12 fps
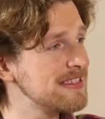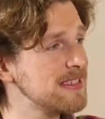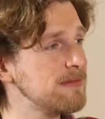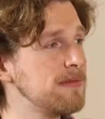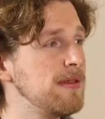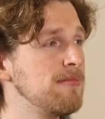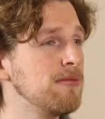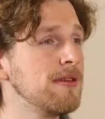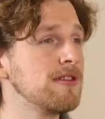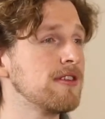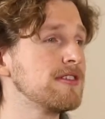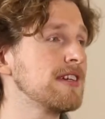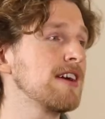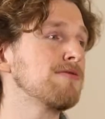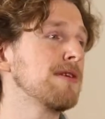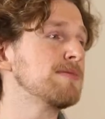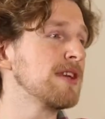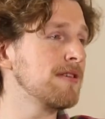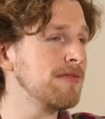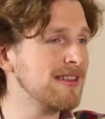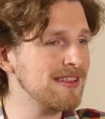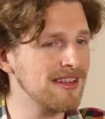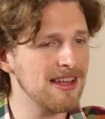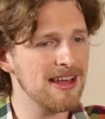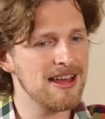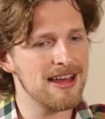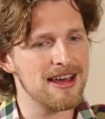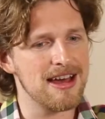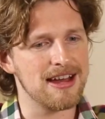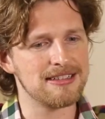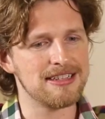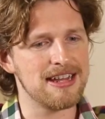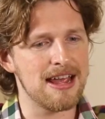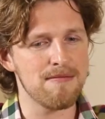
something people build their entire website with. Today,